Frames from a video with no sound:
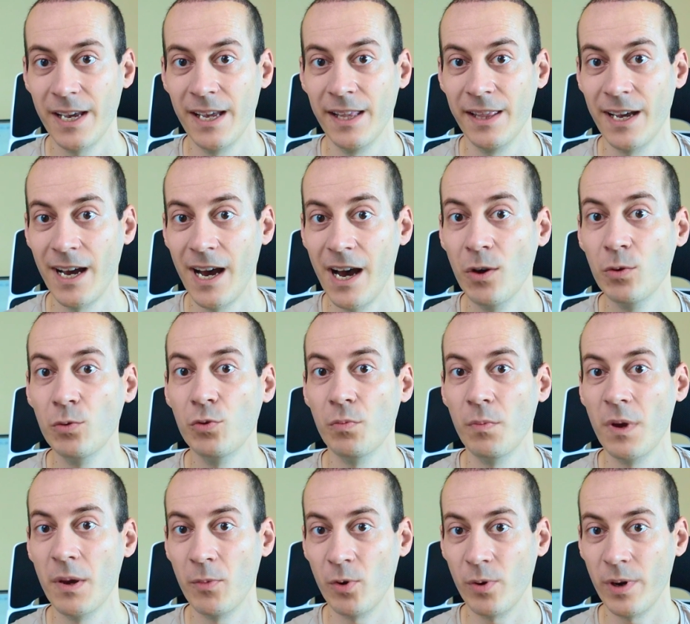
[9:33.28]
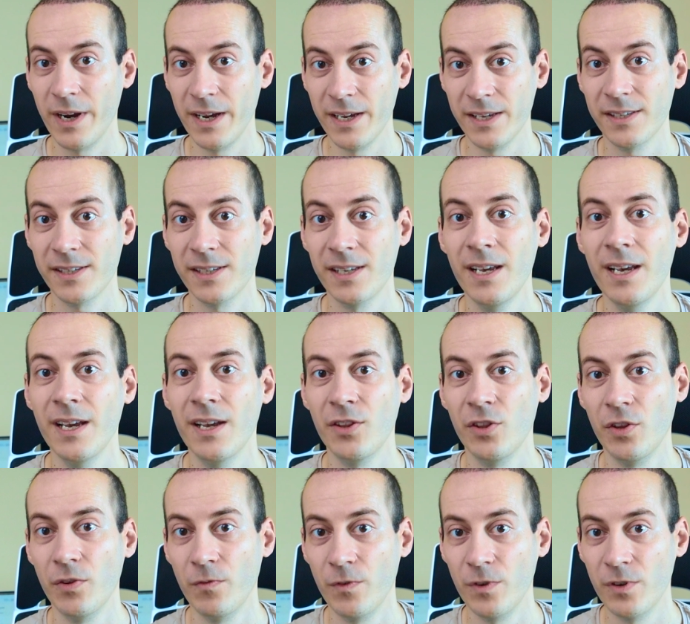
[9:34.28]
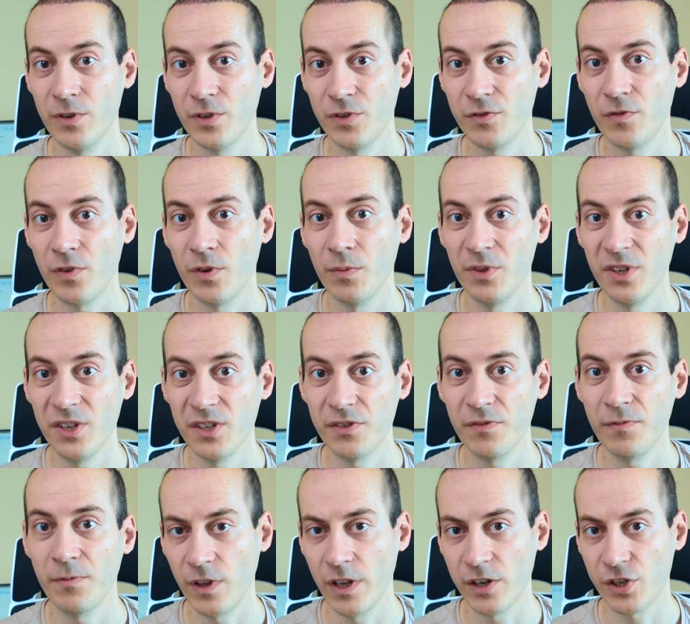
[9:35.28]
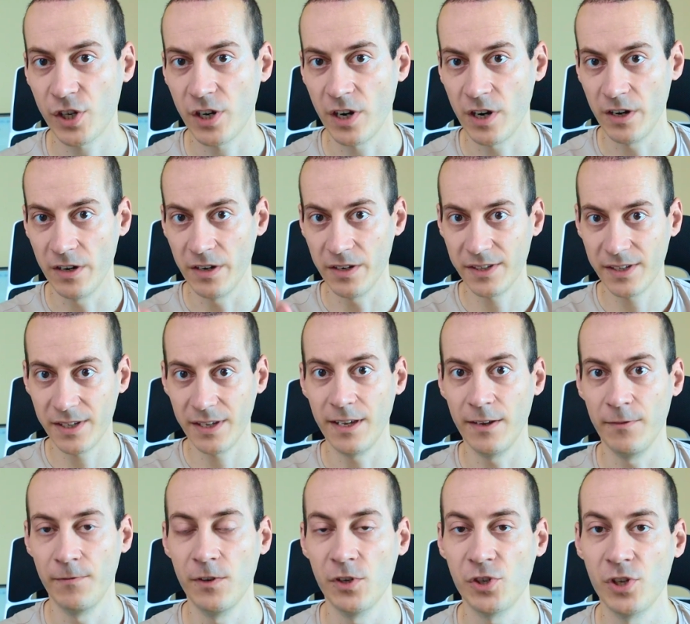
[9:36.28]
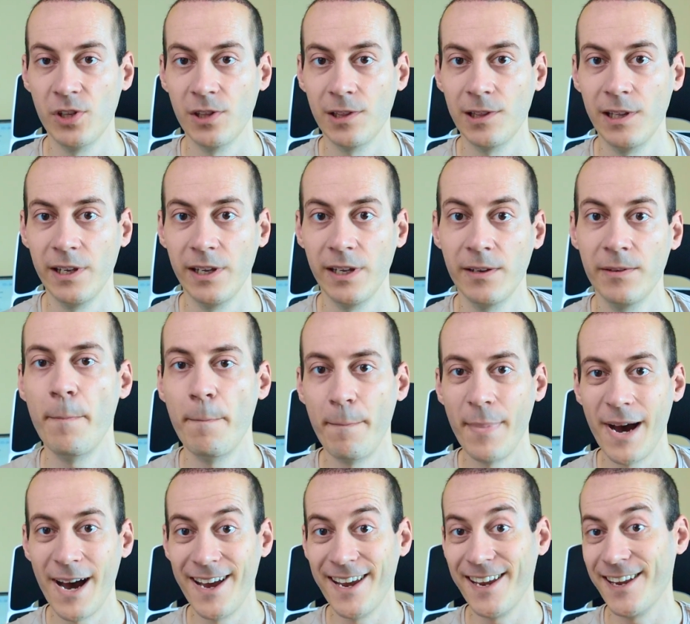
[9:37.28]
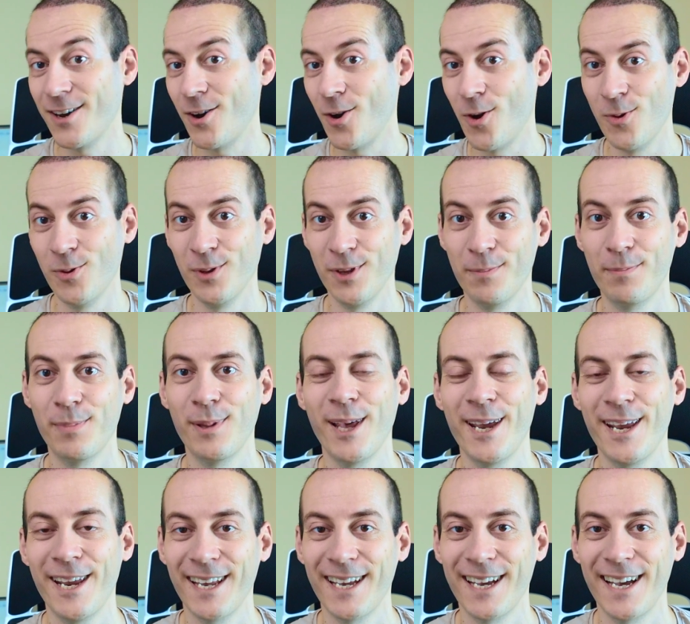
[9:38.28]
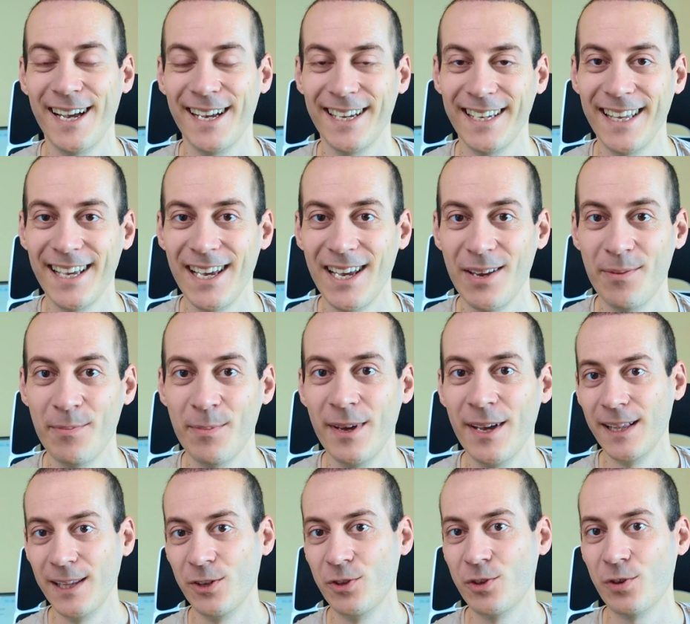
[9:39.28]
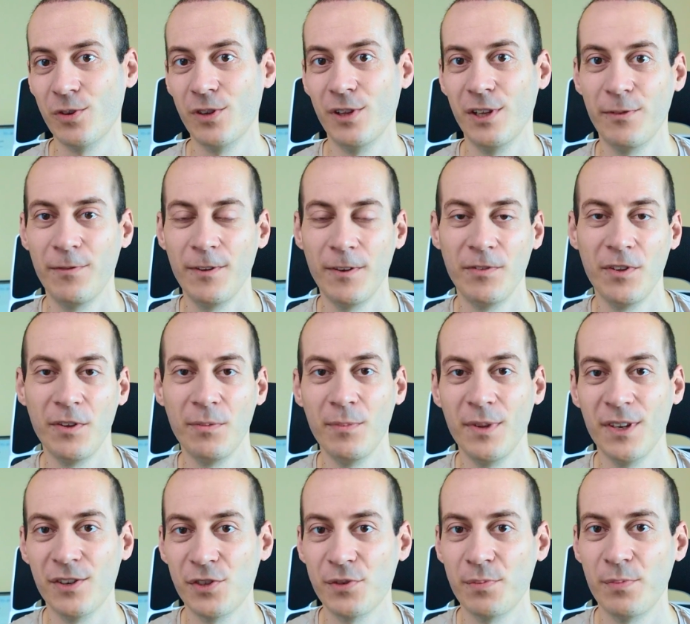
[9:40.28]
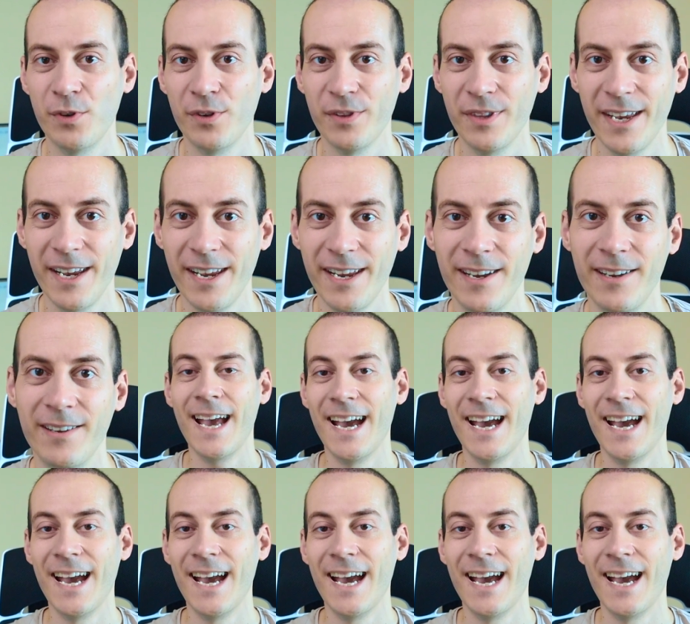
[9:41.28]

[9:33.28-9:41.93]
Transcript: and how to memorize the words from these flashcards efficiently by only playing a game, literally 15 minutes per day.